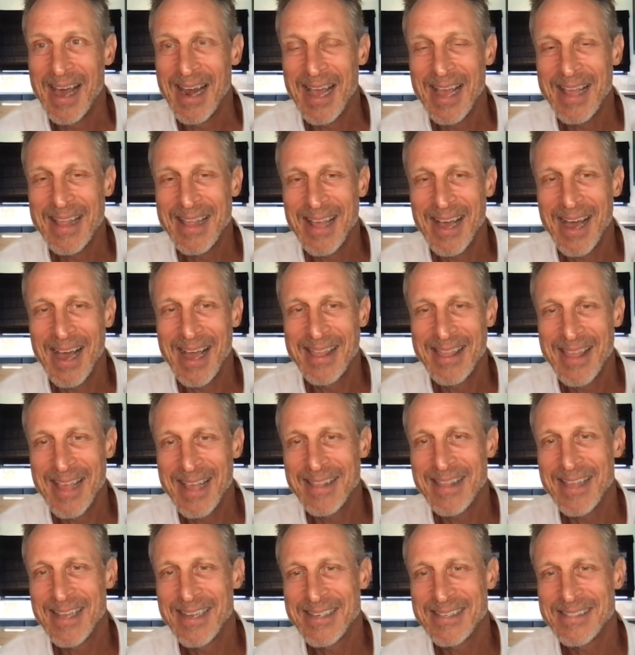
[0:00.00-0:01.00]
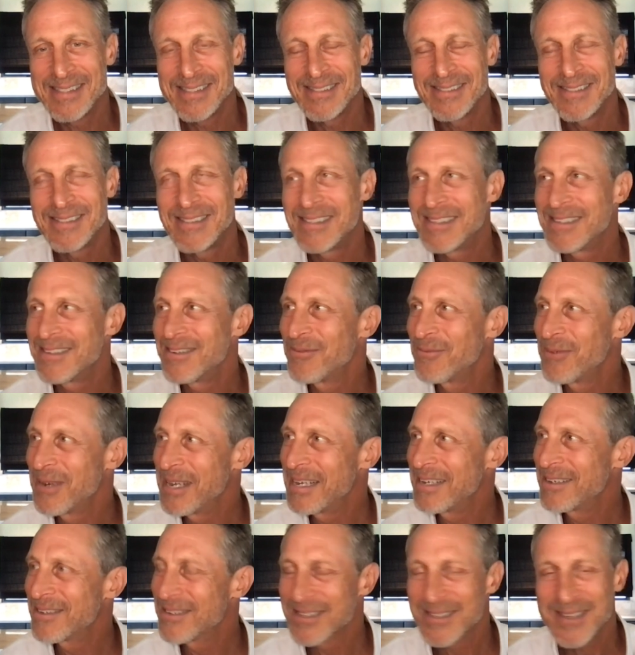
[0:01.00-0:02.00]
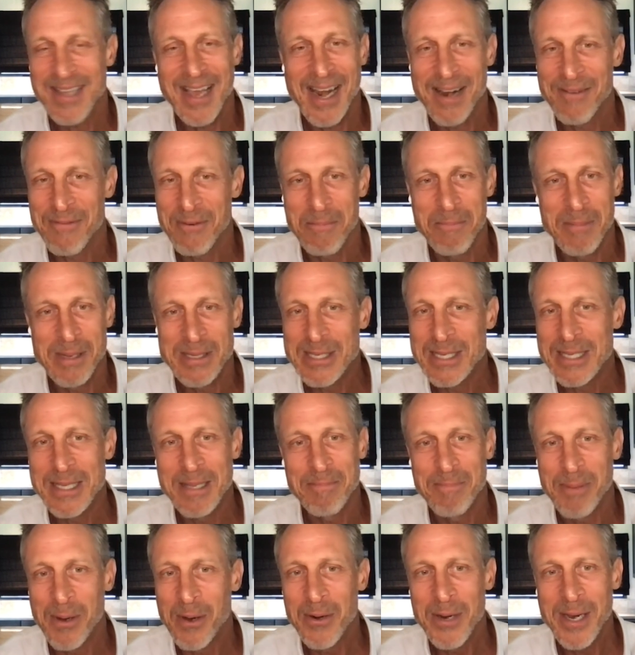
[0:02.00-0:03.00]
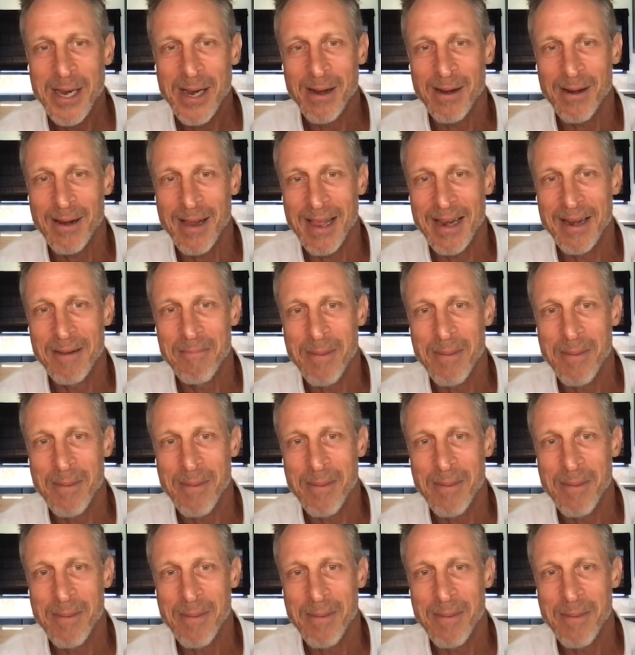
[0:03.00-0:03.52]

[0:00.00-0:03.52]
And I, I think that we just kind of are missing the boat here.